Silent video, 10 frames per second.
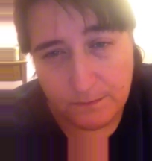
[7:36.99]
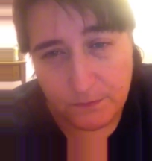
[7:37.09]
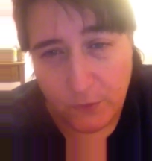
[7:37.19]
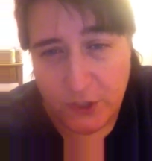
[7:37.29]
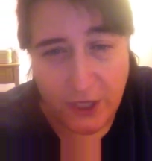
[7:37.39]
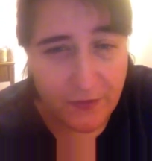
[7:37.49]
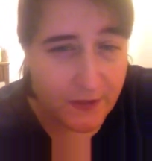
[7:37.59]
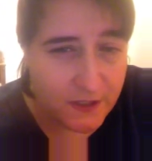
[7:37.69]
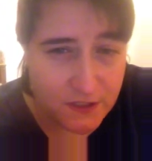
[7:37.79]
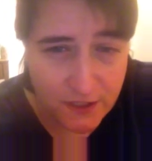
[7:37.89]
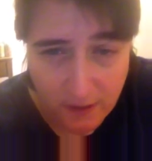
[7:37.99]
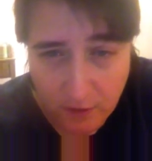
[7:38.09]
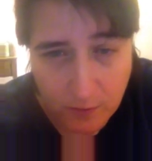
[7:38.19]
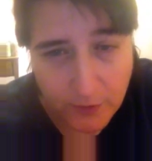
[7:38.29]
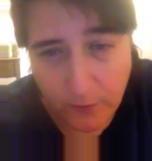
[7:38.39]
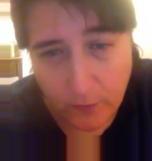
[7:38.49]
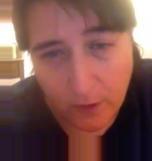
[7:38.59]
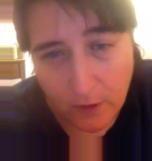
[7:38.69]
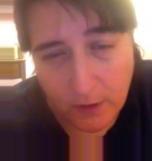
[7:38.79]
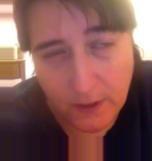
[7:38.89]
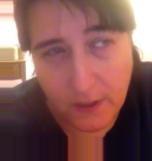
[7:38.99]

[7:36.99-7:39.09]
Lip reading: which I think is terribly wrong,